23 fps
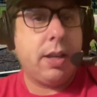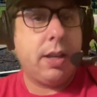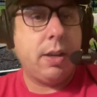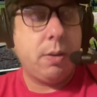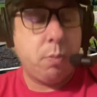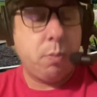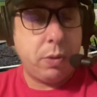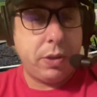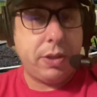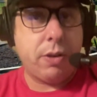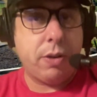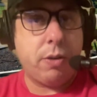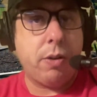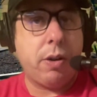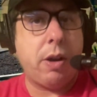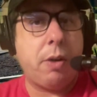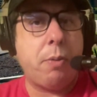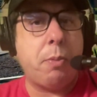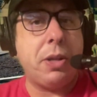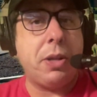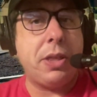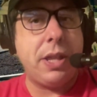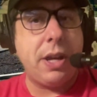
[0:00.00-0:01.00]
When
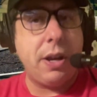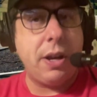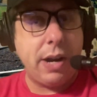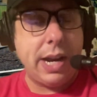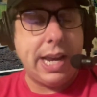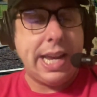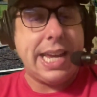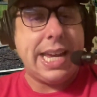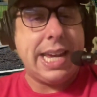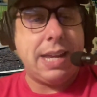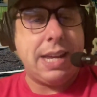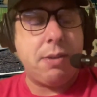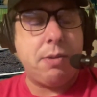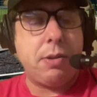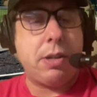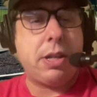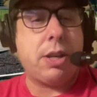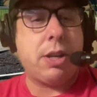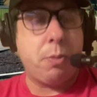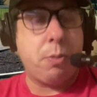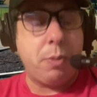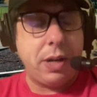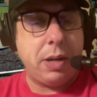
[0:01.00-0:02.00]

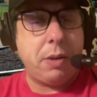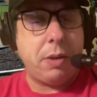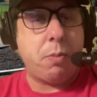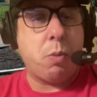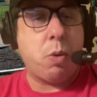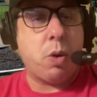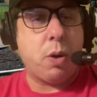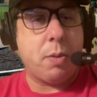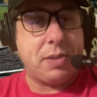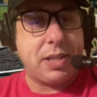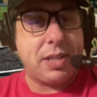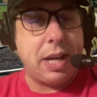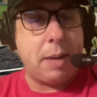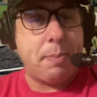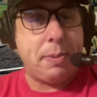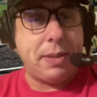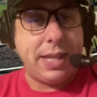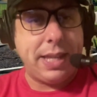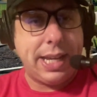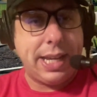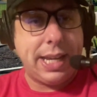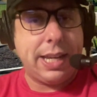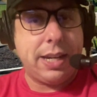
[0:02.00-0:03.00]
it warms up and
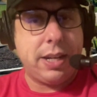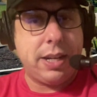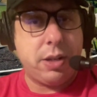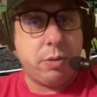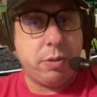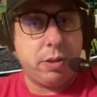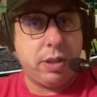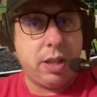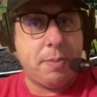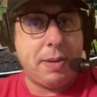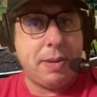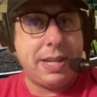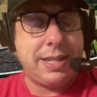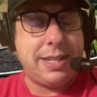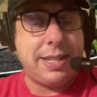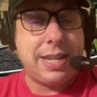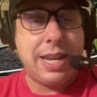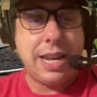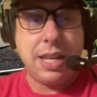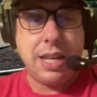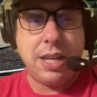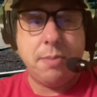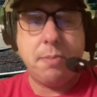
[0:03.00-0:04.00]
they can get into Alumni
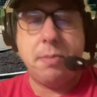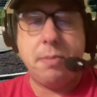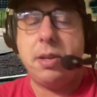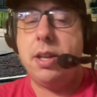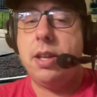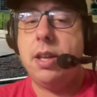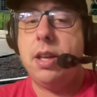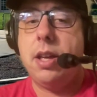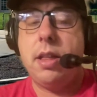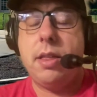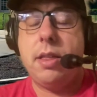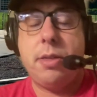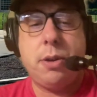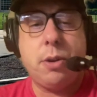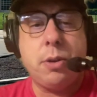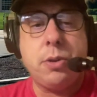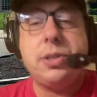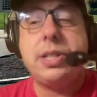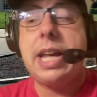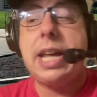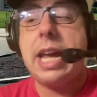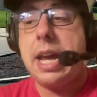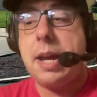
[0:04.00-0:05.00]
Stadium, those
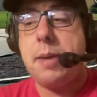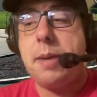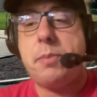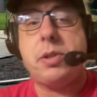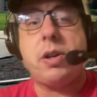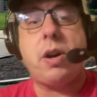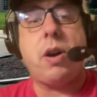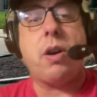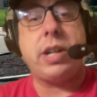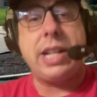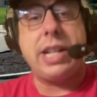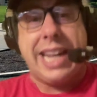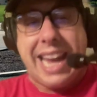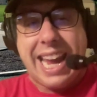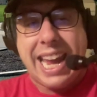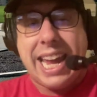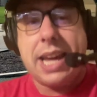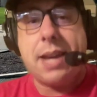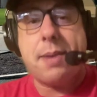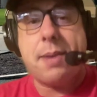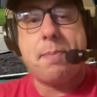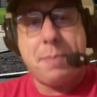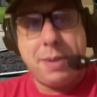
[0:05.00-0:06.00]
games are
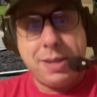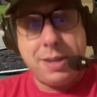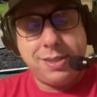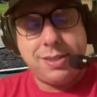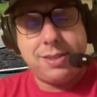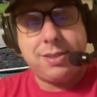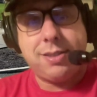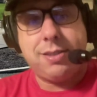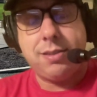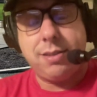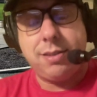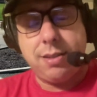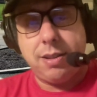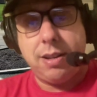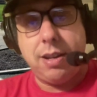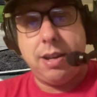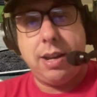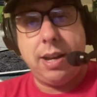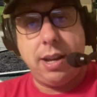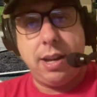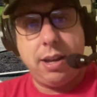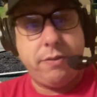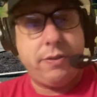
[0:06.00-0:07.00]
can't miss
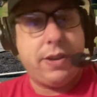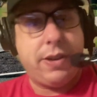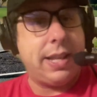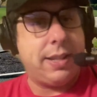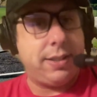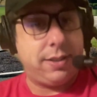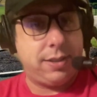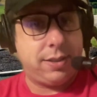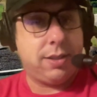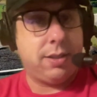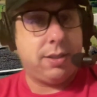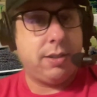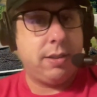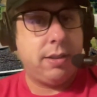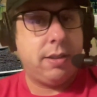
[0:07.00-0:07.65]
events.